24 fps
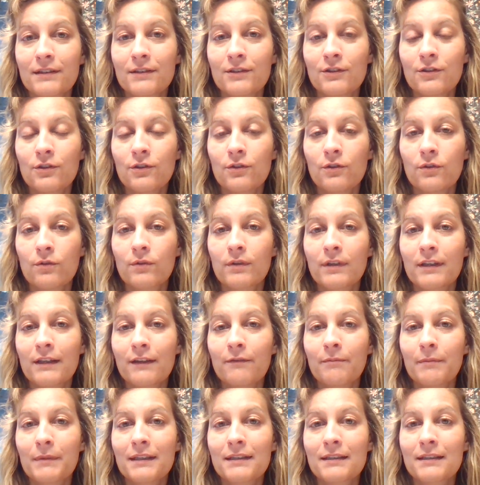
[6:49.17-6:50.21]
to
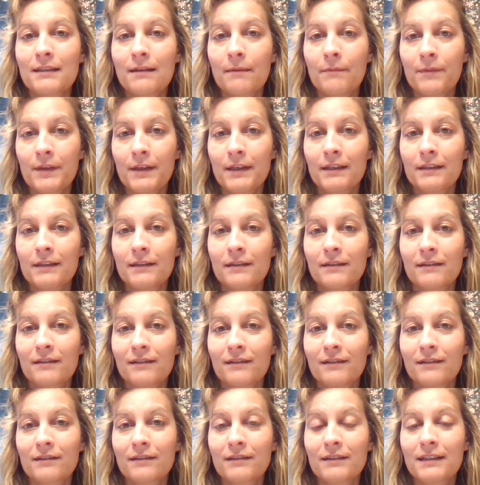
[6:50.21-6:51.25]
give me something
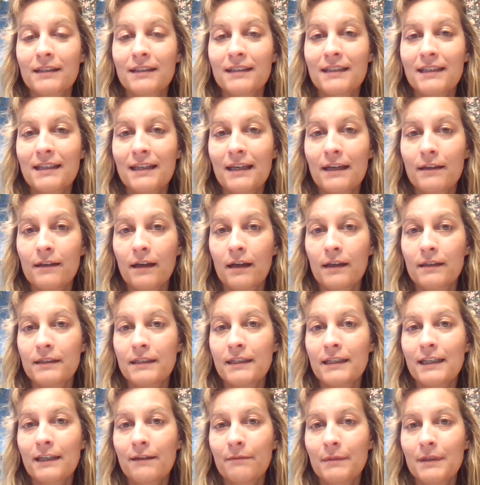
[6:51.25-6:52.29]
to stand on,
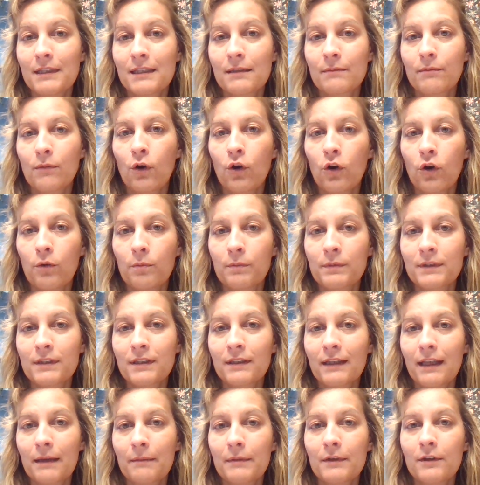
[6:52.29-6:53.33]
to give me some hope,
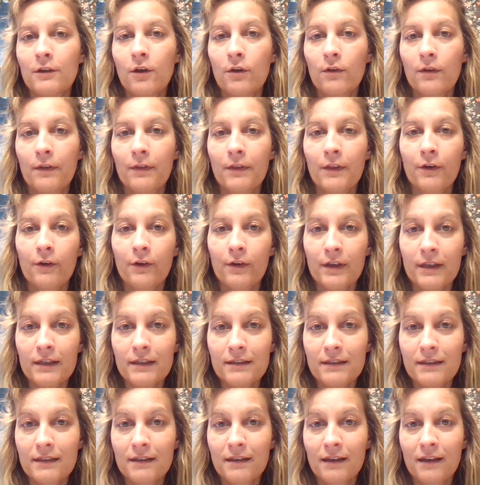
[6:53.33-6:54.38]
to let me know that there
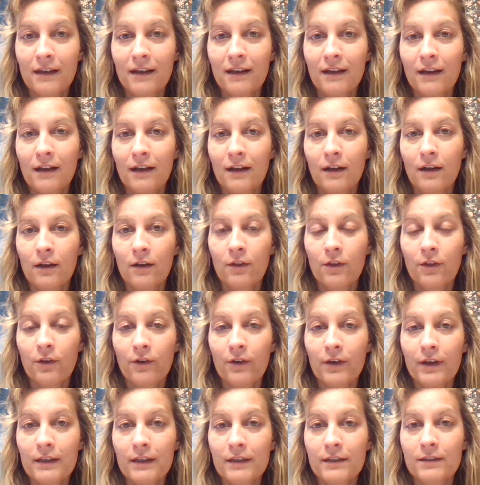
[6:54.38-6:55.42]
is
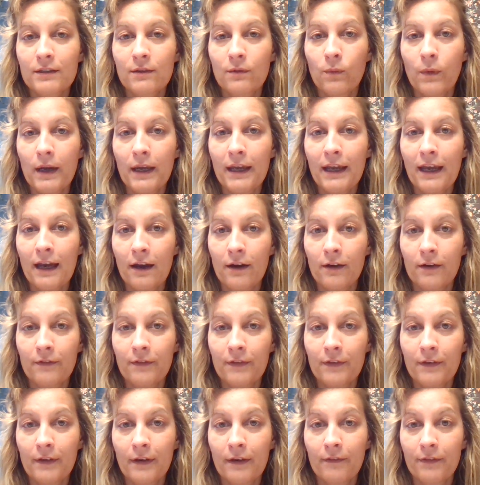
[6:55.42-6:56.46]
a way out
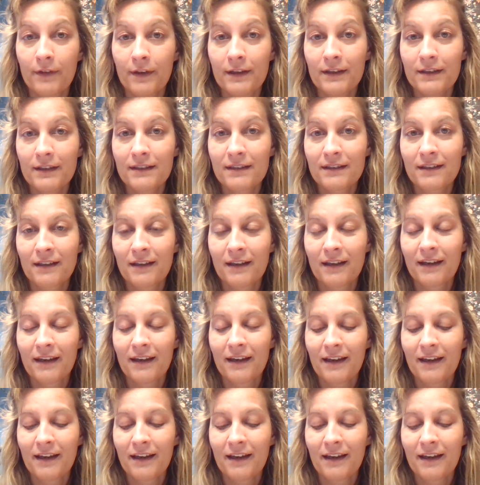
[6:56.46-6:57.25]
of this.